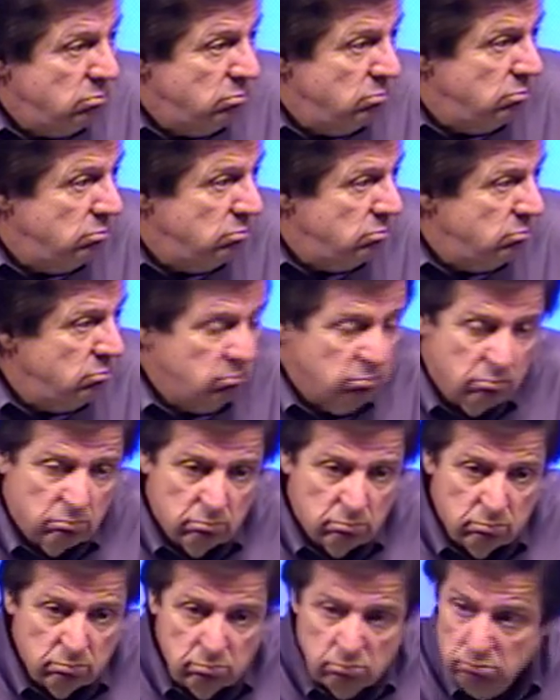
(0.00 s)

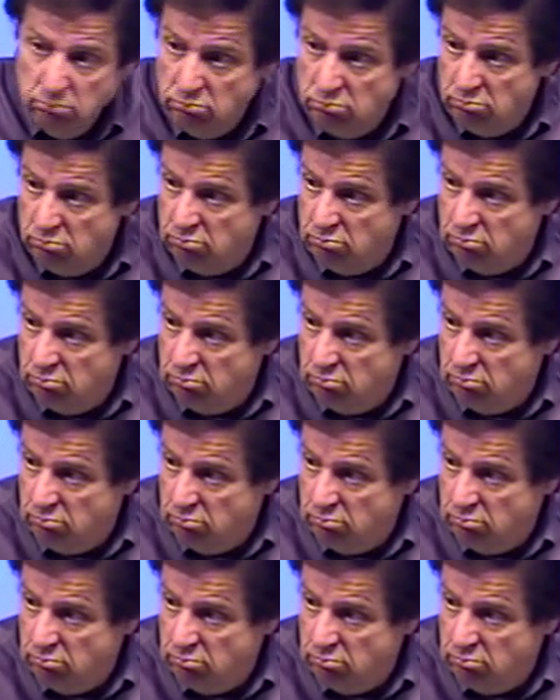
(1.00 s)
(no one is talking)